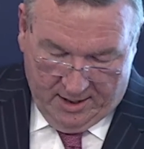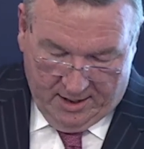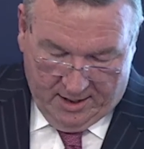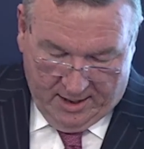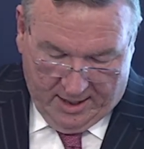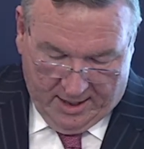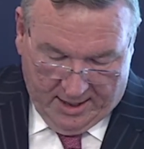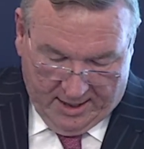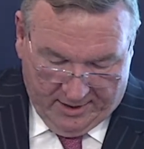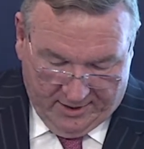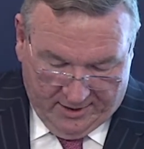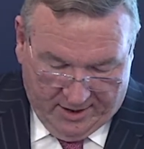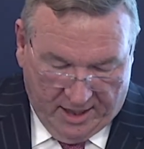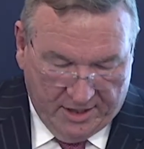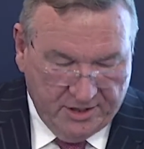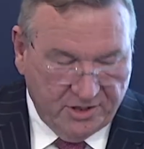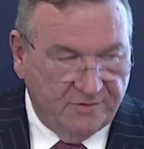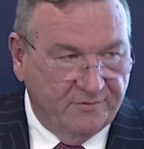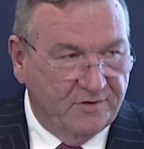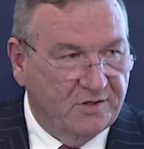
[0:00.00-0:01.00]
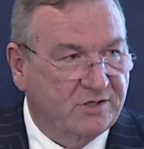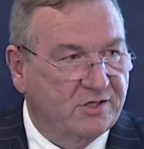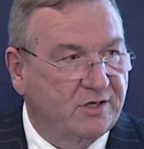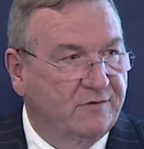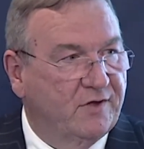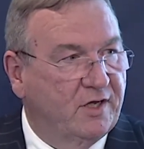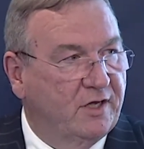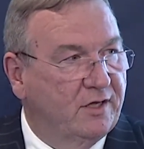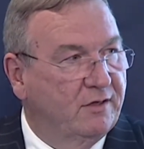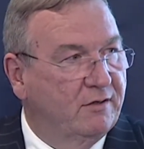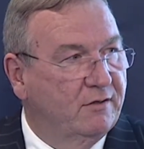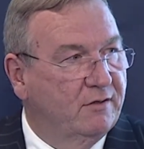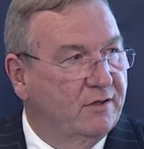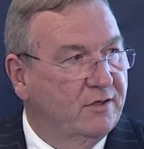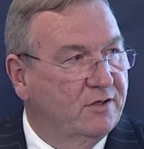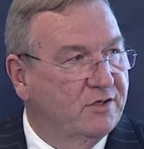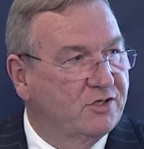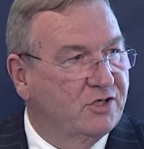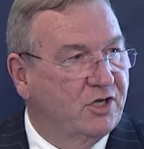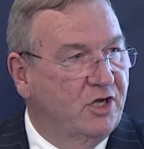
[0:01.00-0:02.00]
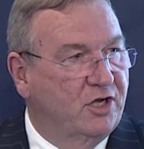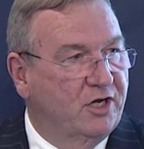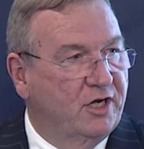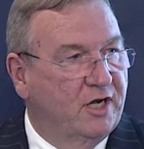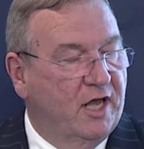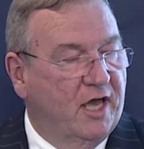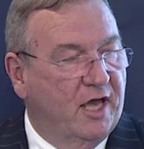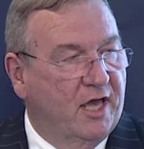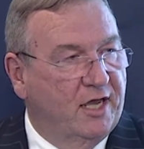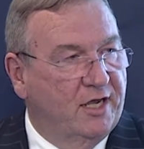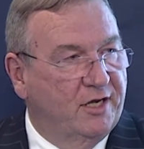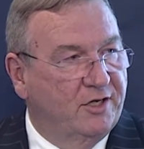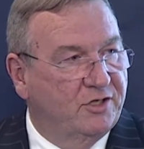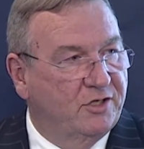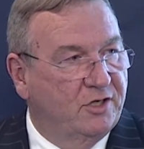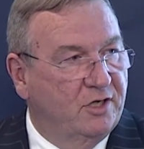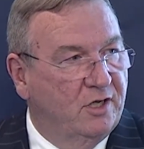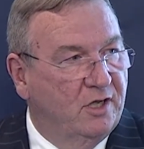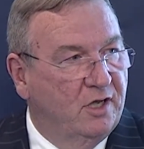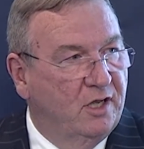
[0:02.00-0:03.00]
Those of us of a certain age